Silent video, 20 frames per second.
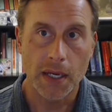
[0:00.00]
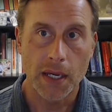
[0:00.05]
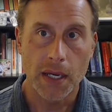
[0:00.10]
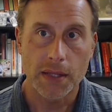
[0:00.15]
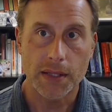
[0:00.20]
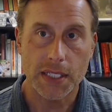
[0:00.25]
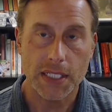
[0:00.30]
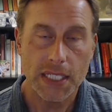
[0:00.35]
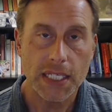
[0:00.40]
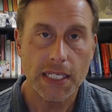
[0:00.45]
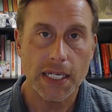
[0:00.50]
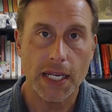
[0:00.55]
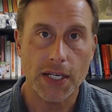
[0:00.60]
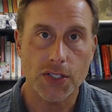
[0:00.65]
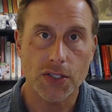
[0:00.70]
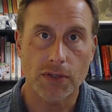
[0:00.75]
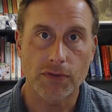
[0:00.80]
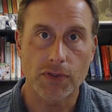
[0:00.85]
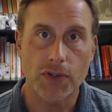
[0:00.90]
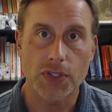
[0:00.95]
the teenager
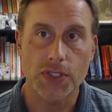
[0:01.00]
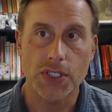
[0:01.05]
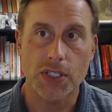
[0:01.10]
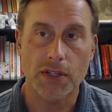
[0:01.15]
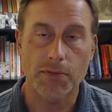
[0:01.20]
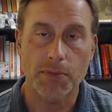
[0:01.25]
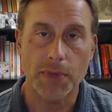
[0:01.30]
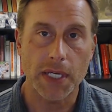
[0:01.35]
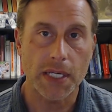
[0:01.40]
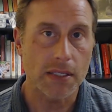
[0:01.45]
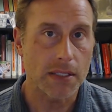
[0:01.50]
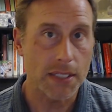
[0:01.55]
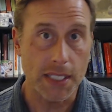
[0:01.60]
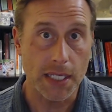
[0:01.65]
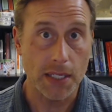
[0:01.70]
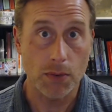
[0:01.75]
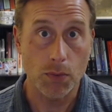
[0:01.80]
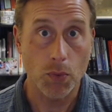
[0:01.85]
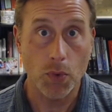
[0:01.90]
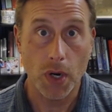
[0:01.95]
version of me,
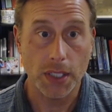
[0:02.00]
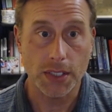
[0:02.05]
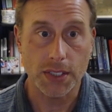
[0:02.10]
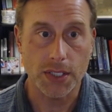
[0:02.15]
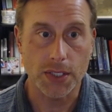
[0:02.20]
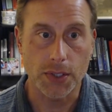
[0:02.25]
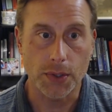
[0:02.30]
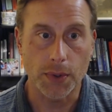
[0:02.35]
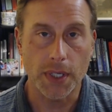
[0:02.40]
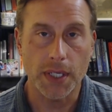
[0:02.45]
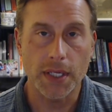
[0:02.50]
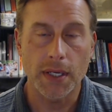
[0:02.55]
didn't want to do it.